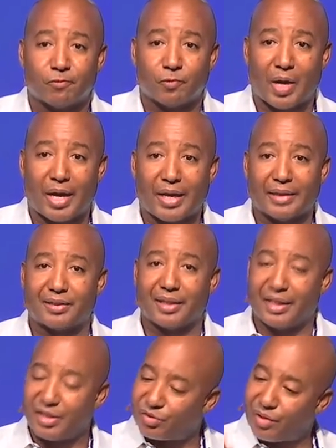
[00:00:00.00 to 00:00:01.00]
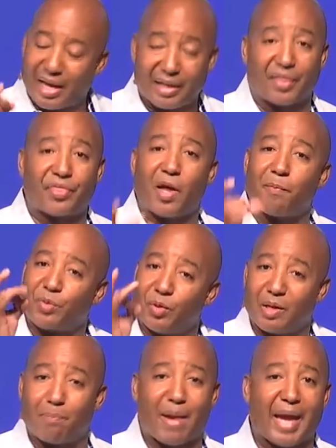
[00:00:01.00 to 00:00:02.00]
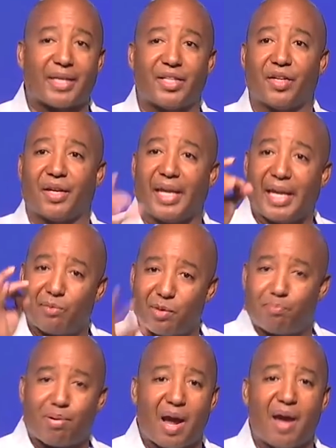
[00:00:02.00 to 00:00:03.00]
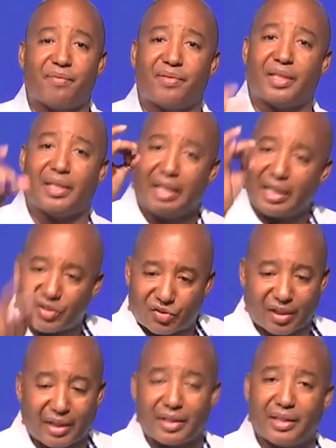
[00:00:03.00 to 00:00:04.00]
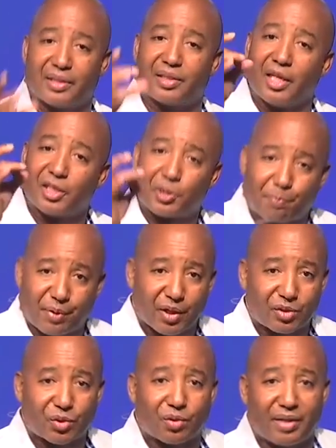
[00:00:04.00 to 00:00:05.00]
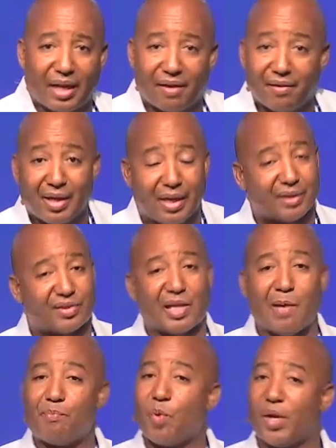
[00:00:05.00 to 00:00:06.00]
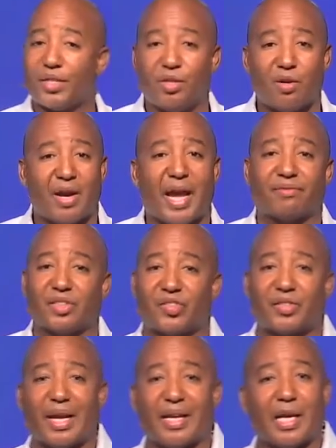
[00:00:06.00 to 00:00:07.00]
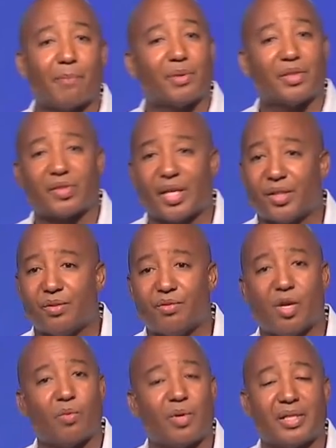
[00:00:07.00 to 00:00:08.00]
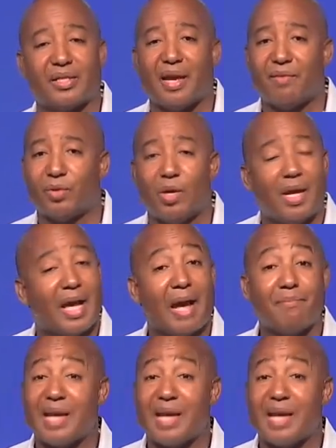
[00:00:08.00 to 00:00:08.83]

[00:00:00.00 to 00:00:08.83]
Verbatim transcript: Right? And see, he's trying to thump you in the back of your head with poverty, sickness, spiritual death. At some point, you're going to have to stand up and say, you know what, devil, I'm